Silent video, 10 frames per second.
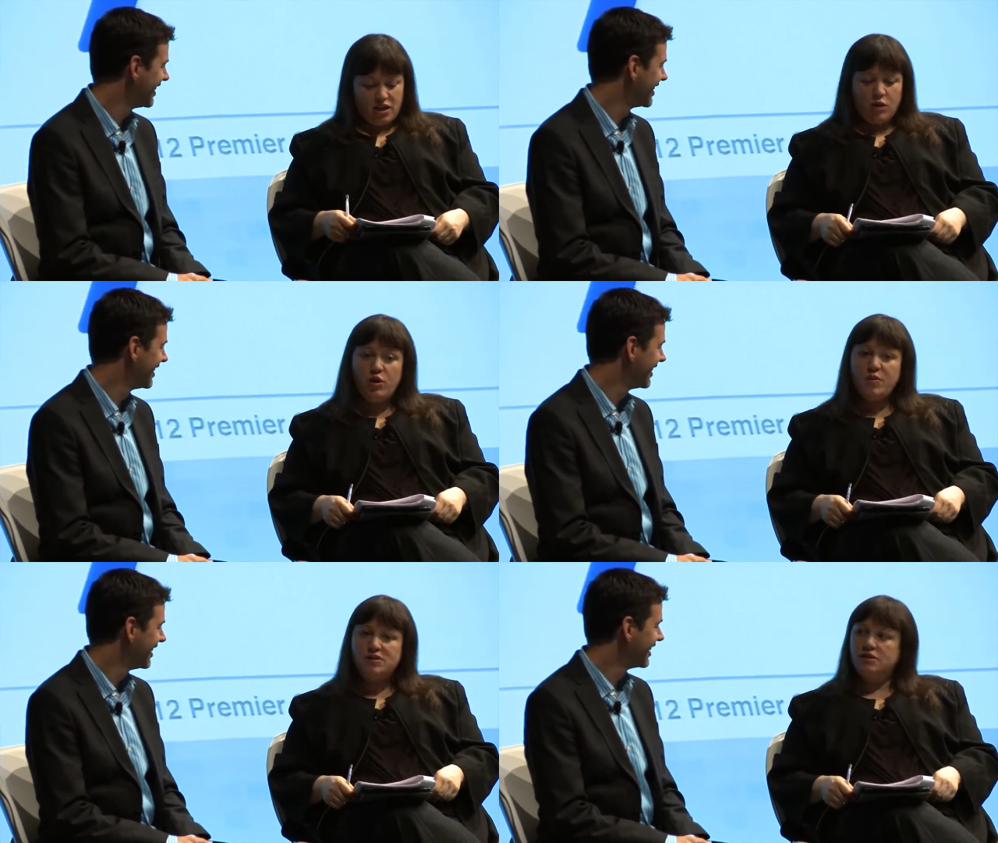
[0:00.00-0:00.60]

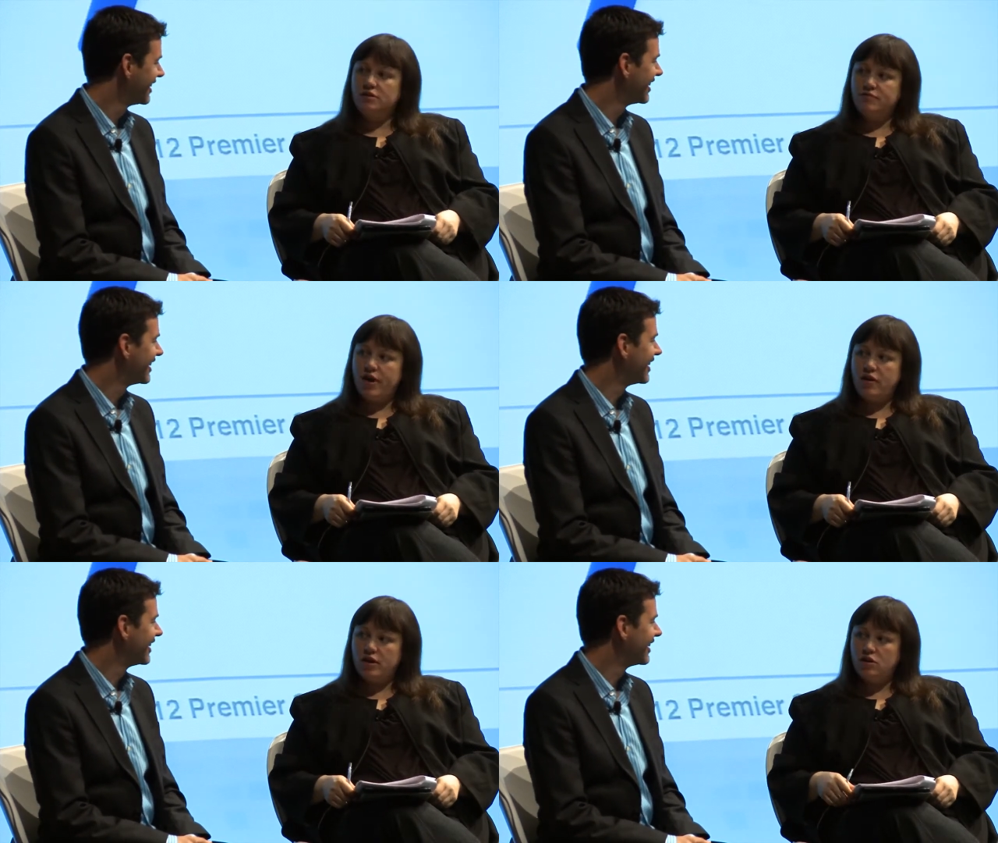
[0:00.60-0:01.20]
Speaker 1: what about Silicon
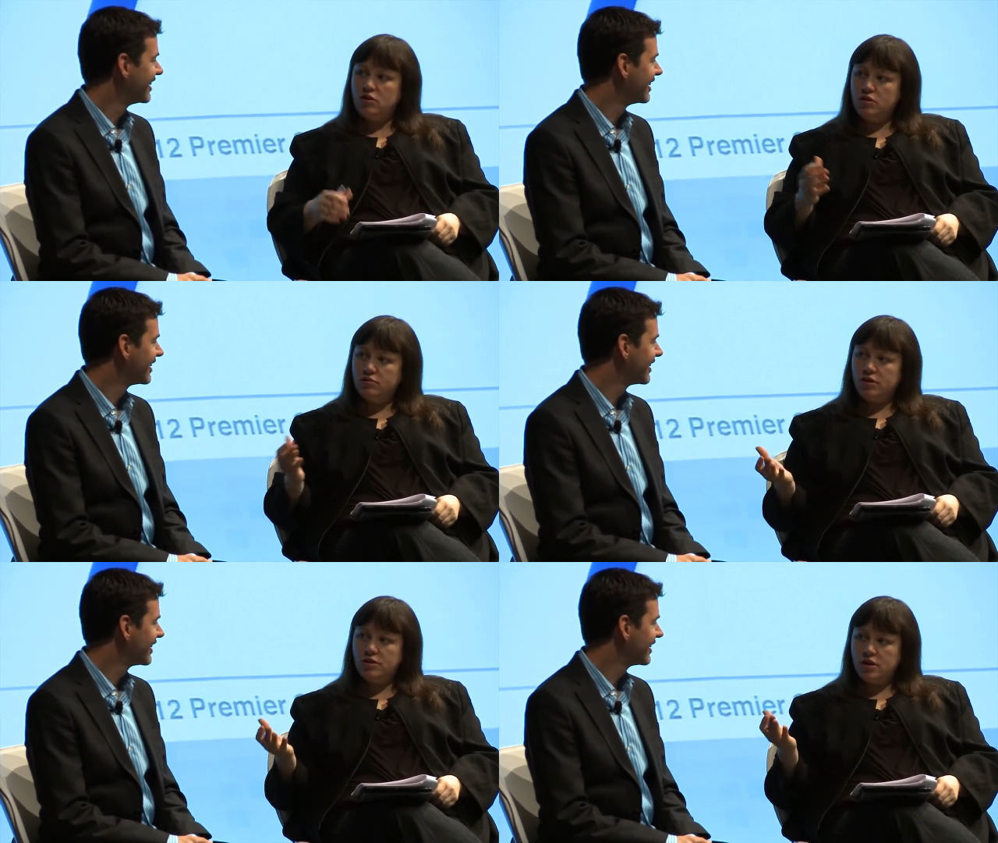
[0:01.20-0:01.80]
Valley? You're
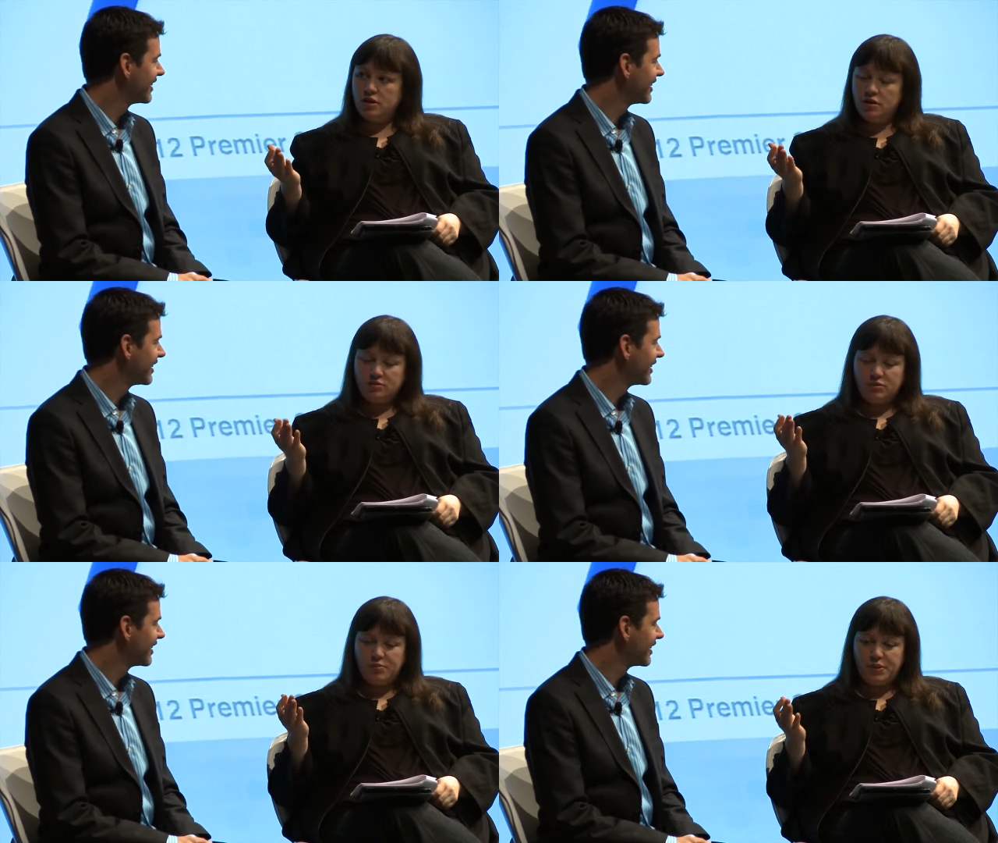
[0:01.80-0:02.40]

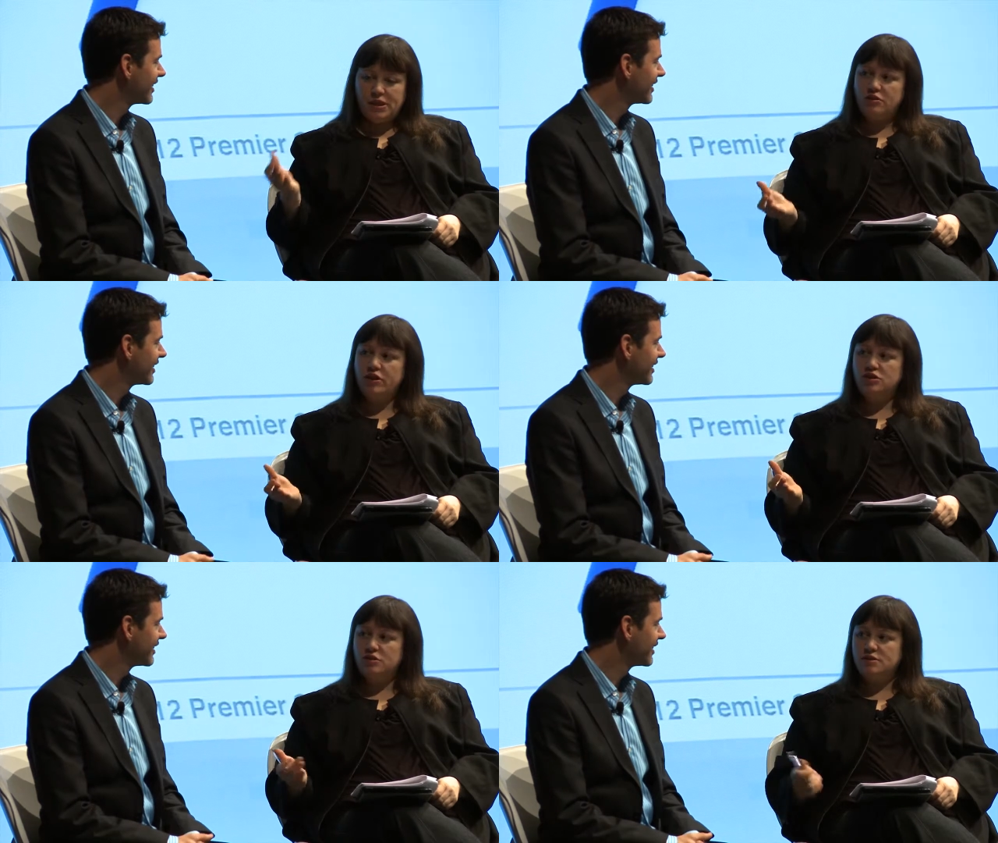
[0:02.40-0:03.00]
a complete
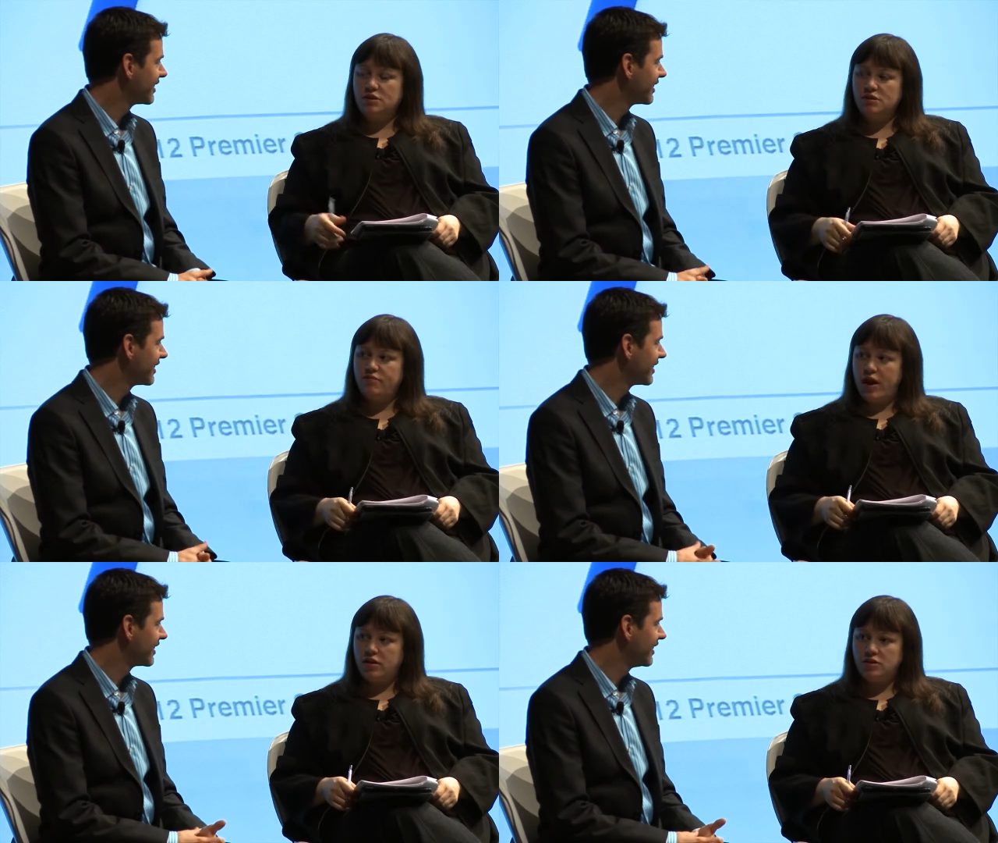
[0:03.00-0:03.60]
creature of
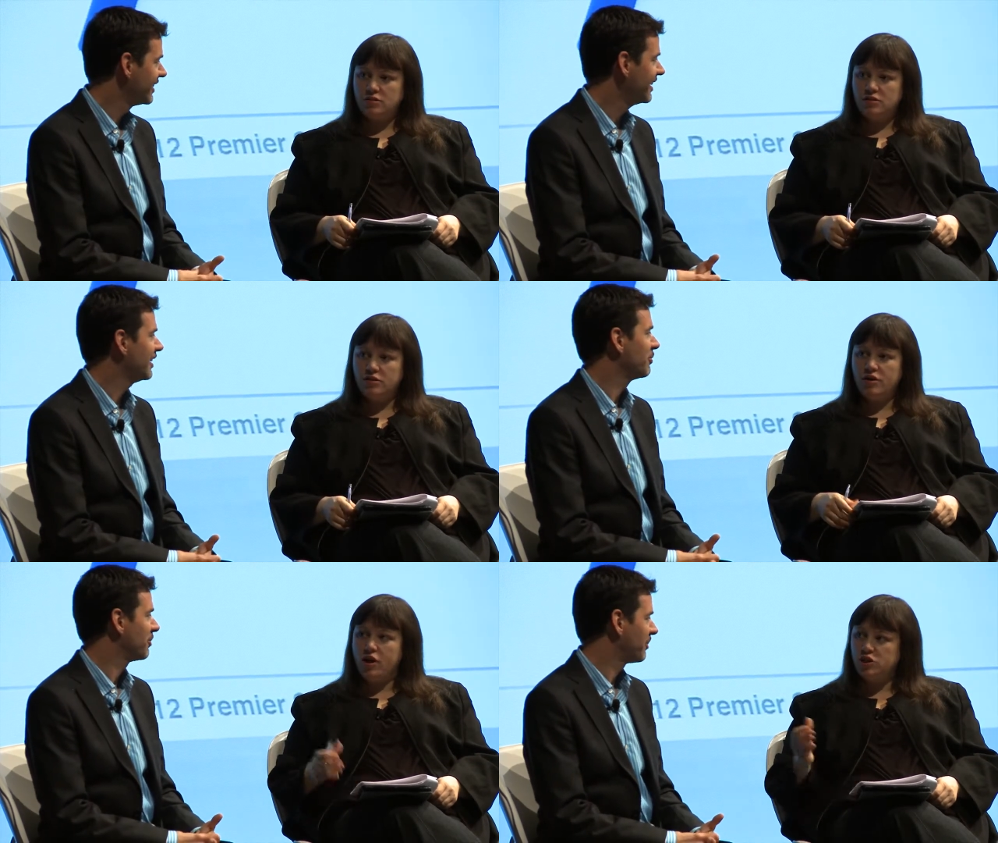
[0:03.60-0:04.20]
Silicon Valley. Yeah.
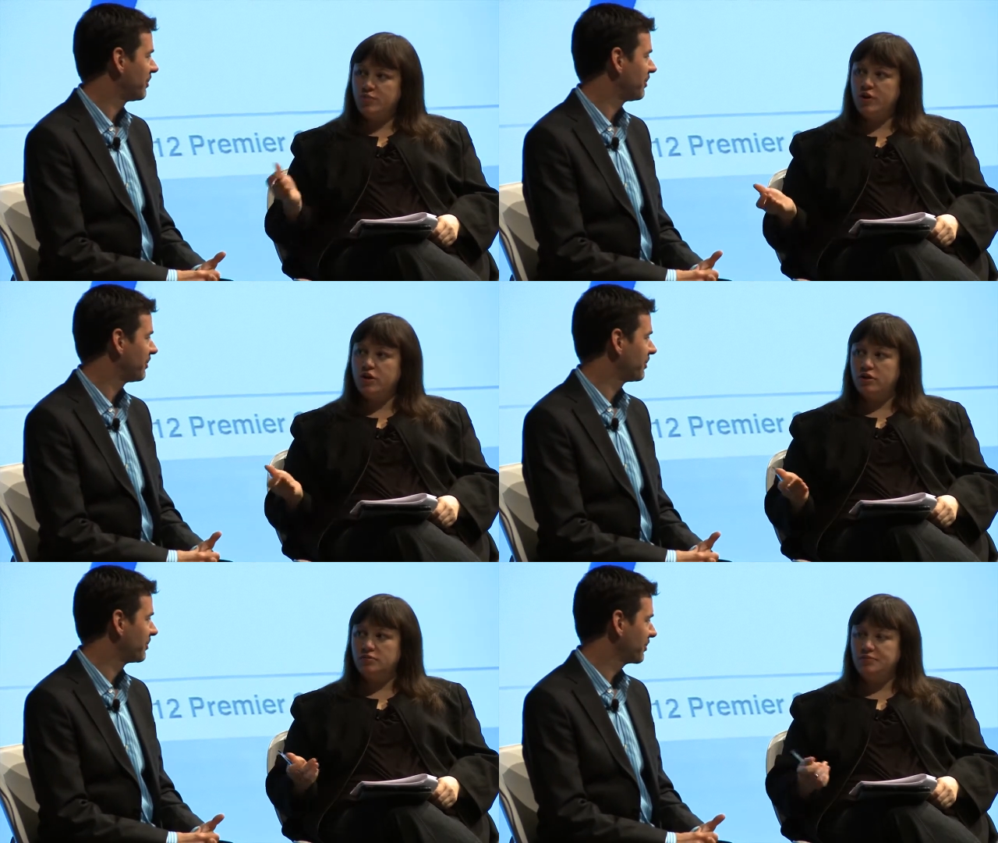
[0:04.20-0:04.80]
You're an
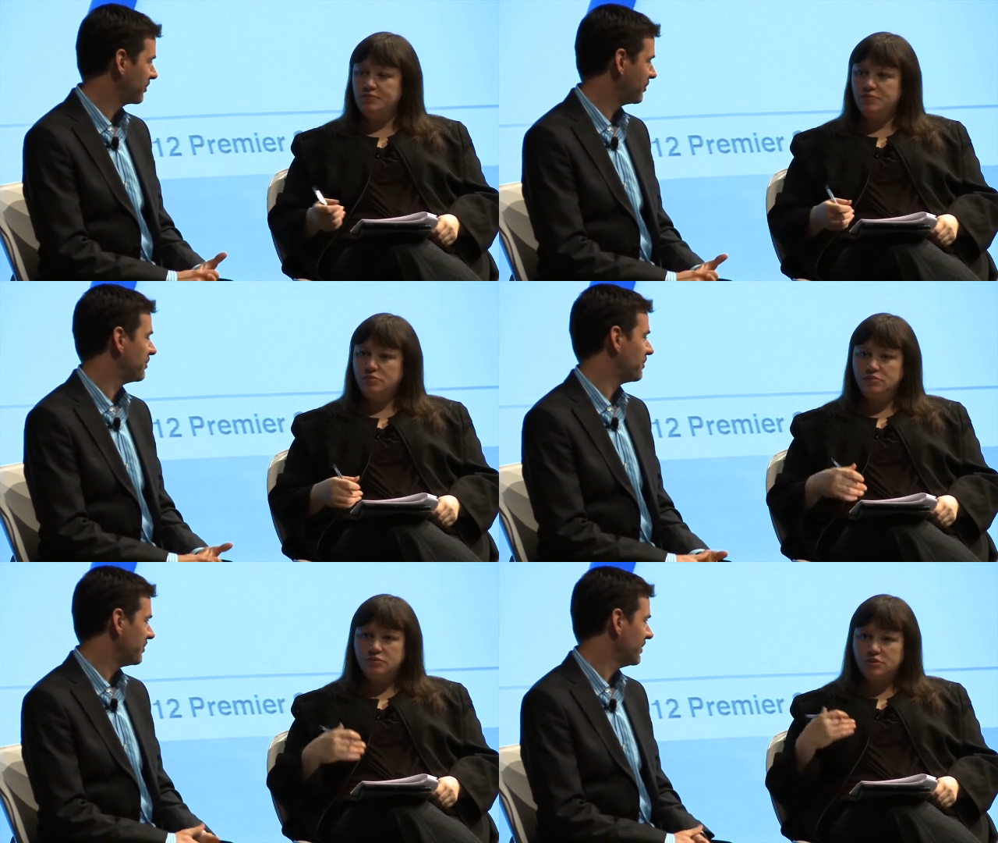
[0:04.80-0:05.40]
entrepreneur.
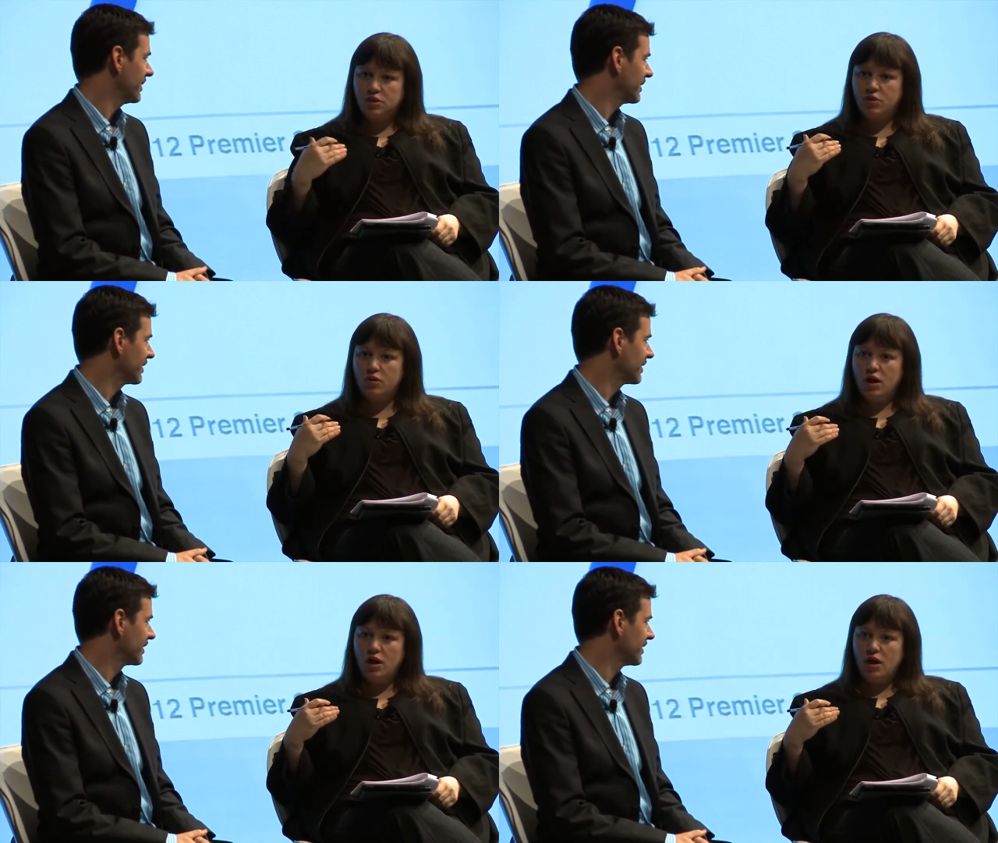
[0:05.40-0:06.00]

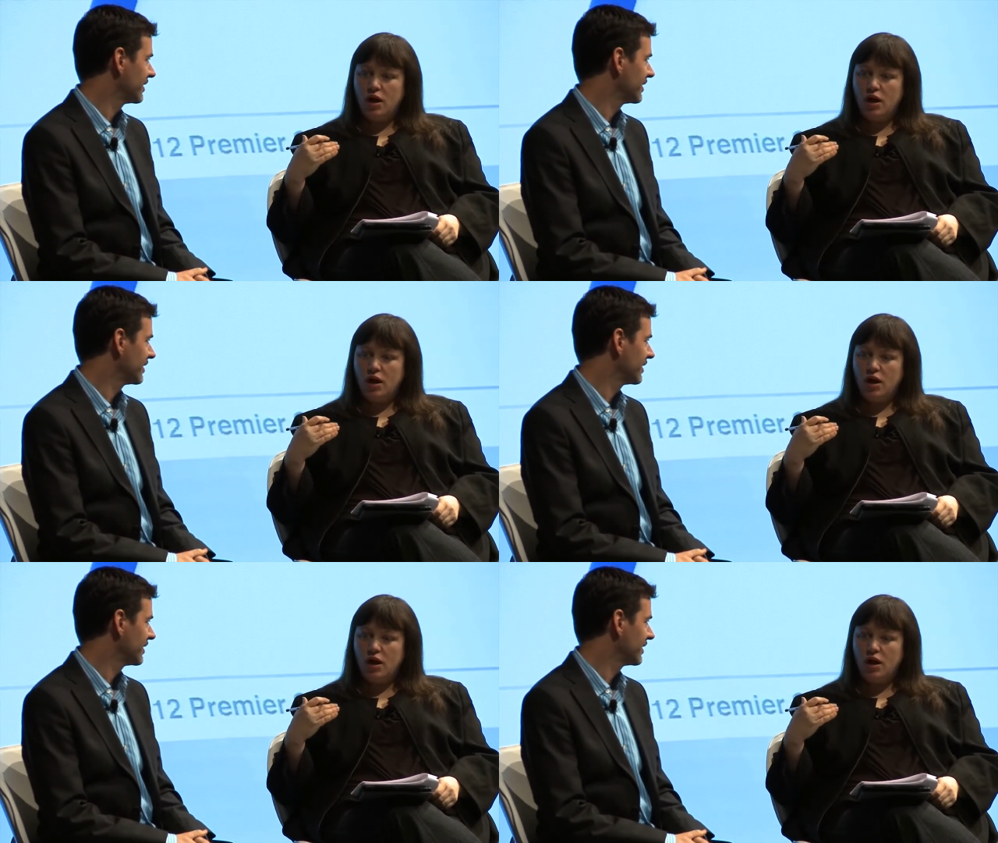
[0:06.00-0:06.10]
So.